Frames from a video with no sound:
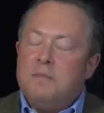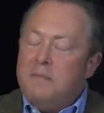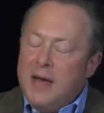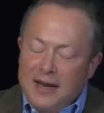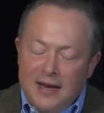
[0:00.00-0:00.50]

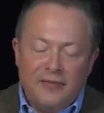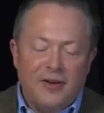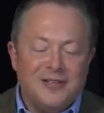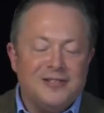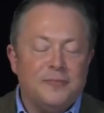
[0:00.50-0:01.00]
Many of
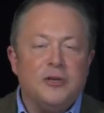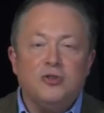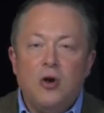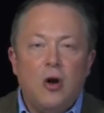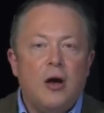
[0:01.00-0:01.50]
us have
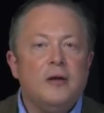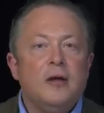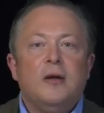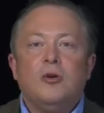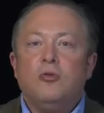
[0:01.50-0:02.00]
been taught
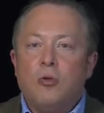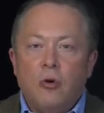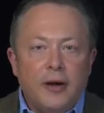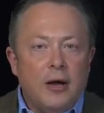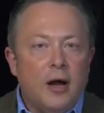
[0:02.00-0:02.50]

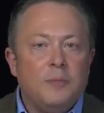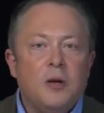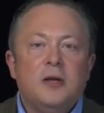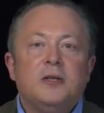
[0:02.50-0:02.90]
growing up